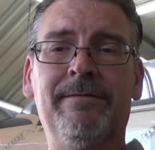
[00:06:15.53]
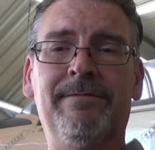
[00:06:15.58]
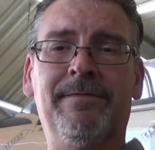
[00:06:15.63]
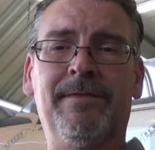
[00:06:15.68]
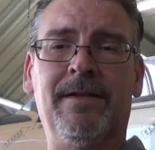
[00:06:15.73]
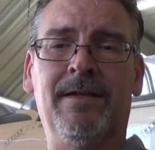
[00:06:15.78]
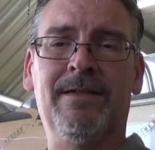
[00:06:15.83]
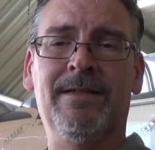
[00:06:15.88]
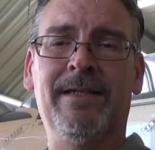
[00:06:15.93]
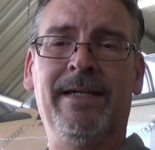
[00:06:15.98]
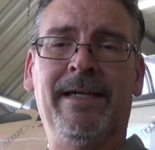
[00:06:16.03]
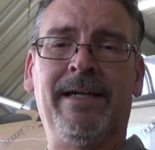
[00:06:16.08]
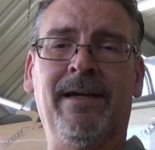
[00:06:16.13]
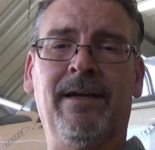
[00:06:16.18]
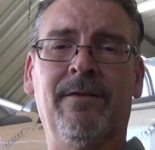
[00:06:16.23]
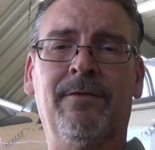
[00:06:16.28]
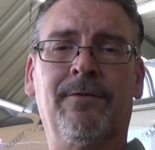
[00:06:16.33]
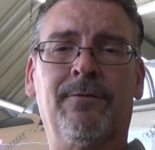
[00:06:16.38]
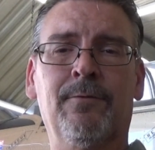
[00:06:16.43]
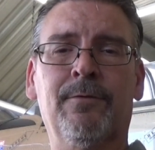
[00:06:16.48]
flying
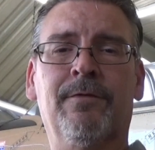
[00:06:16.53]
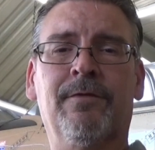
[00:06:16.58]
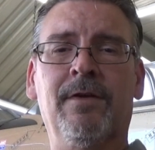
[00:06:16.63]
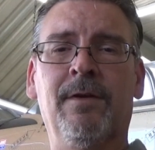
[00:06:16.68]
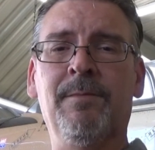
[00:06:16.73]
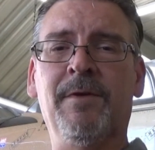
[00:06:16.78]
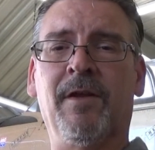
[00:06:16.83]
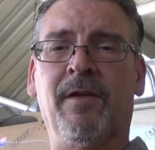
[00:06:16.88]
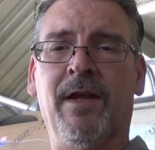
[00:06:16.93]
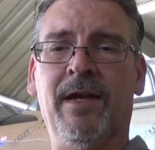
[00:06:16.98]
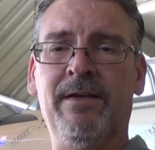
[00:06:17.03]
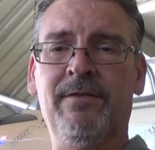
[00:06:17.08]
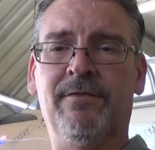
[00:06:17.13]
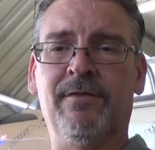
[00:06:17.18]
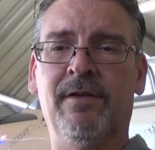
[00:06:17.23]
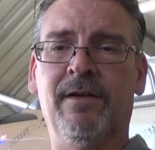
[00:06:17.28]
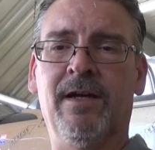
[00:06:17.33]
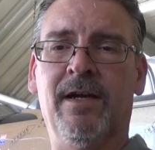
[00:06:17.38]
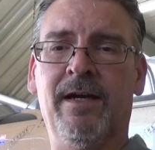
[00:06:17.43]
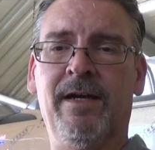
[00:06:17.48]
is through
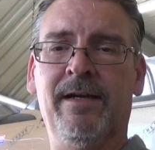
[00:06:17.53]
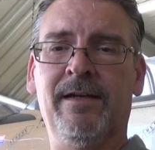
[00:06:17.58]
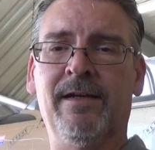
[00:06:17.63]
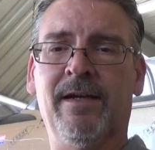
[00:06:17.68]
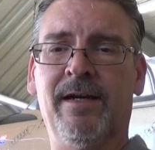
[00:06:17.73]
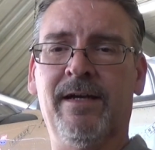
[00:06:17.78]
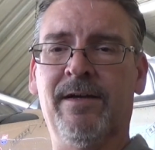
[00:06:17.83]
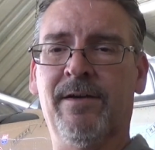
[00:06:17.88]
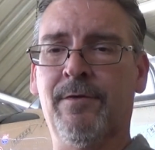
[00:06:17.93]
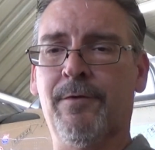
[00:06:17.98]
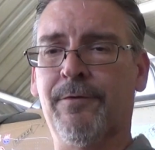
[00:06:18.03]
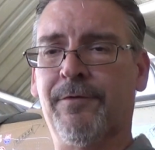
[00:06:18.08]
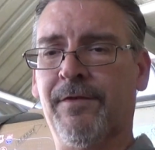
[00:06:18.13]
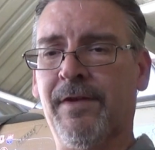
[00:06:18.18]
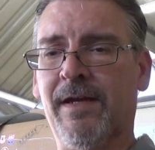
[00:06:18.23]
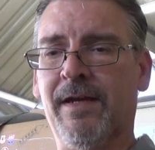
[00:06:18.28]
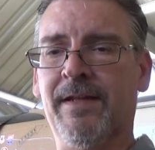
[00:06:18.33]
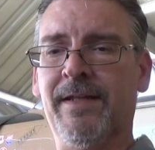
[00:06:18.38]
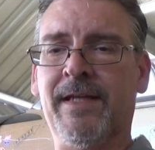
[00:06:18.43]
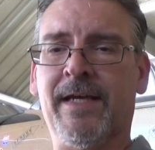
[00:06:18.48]
simulation. I
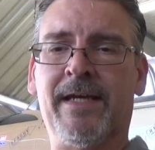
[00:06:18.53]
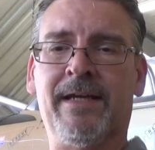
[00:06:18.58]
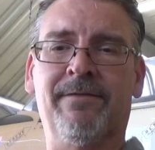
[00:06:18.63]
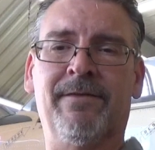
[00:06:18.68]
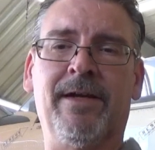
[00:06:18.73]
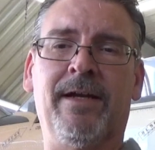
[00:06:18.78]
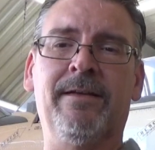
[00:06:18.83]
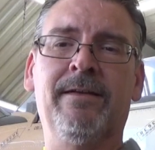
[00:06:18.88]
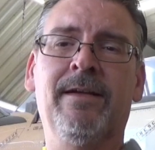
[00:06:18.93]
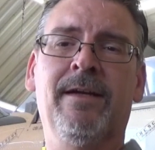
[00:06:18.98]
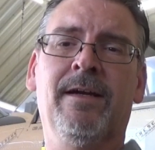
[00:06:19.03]
understand that. I've got,